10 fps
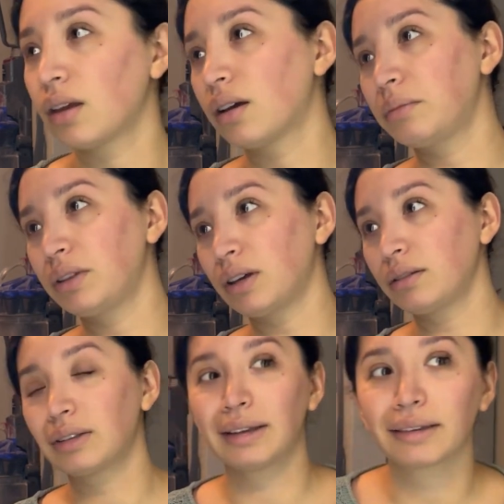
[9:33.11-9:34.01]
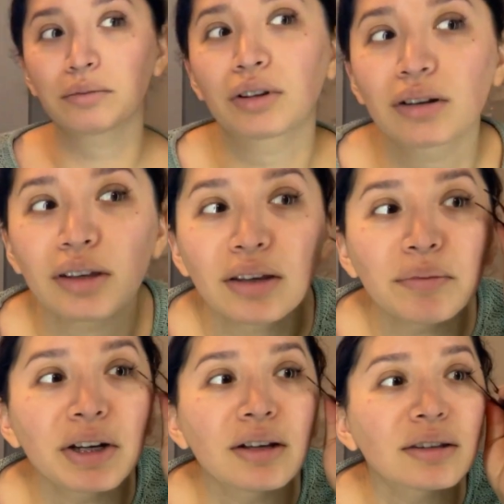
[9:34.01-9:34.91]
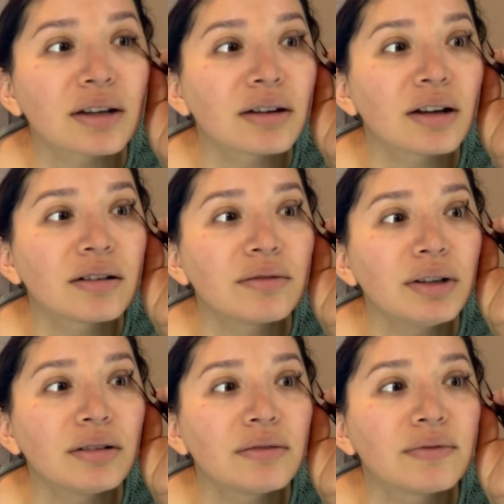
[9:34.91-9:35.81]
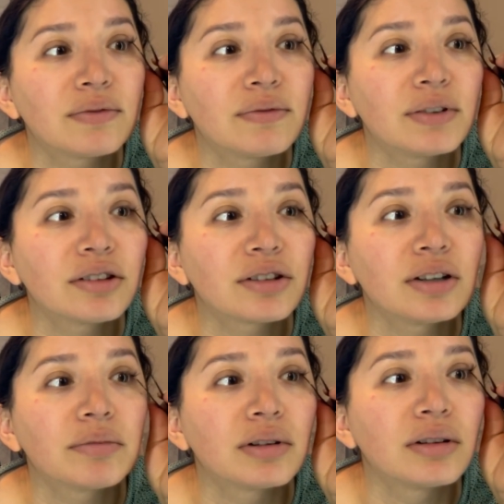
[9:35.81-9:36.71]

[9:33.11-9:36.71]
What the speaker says: I mean, that looks like it's working, but it's like I glued it on fudged up.